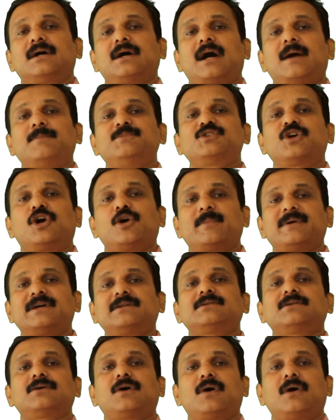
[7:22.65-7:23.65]

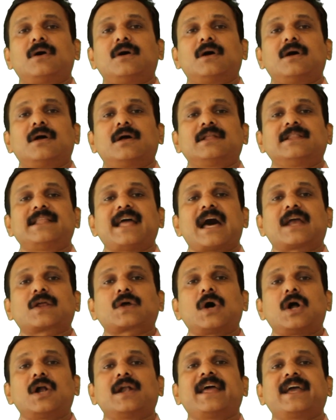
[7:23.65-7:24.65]
abdomen, they are
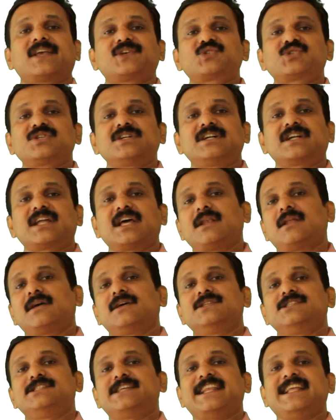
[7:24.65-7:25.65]
called external
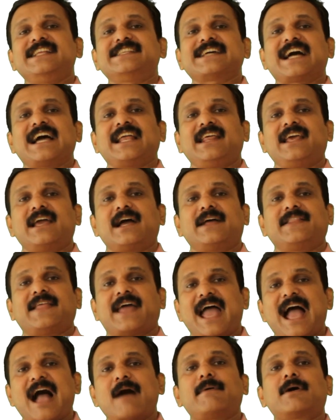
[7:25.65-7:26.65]
genitalia.
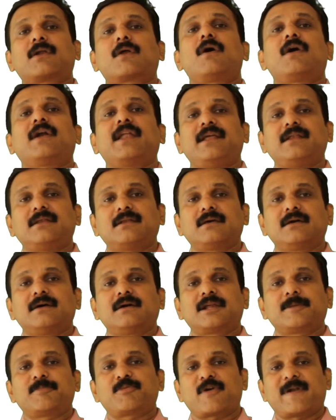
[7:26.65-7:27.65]
They have a role in
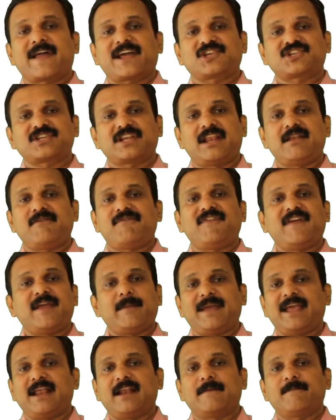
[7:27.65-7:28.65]
reproduction in
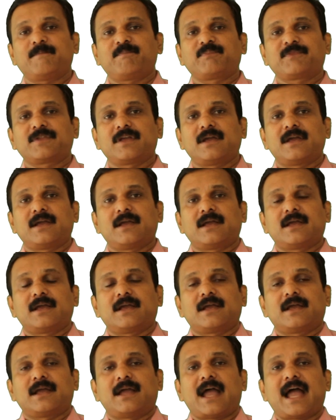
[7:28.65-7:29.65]
female.
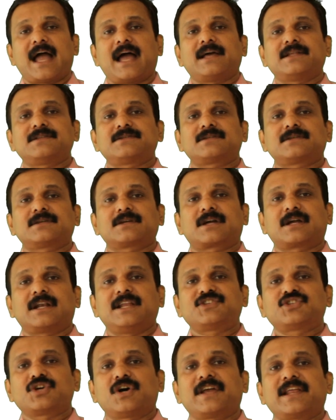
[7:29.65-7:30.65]
And
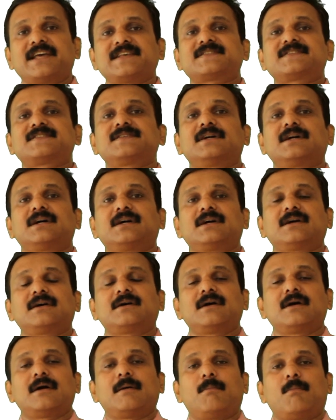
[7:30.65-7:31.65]
clitoris,
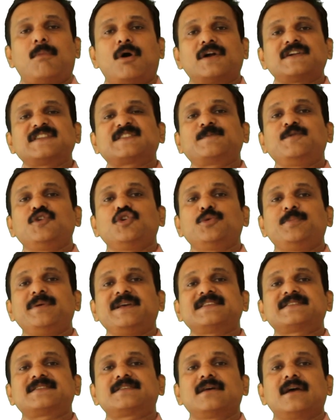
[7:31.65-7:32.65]
mons
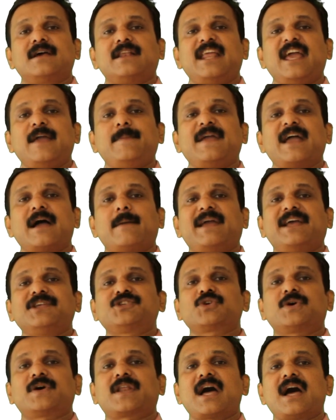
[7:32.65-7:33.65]
pubis, labia
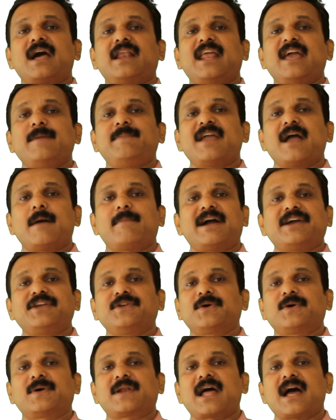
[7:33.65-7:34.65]
majora, labia
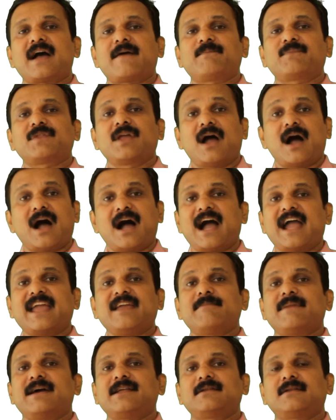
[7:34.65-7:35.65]
minora,
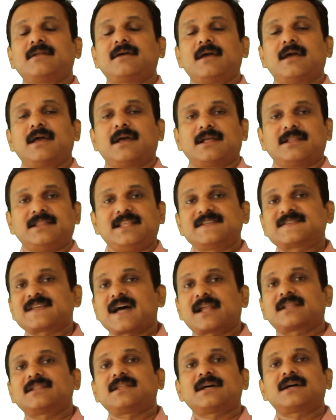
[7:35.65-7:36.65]
hymen, these
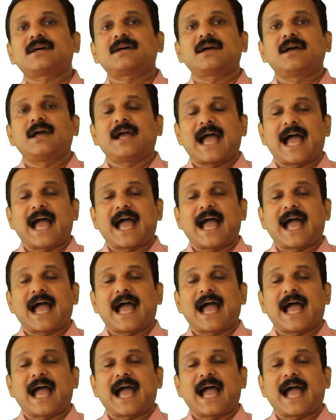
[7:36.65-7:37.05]
are the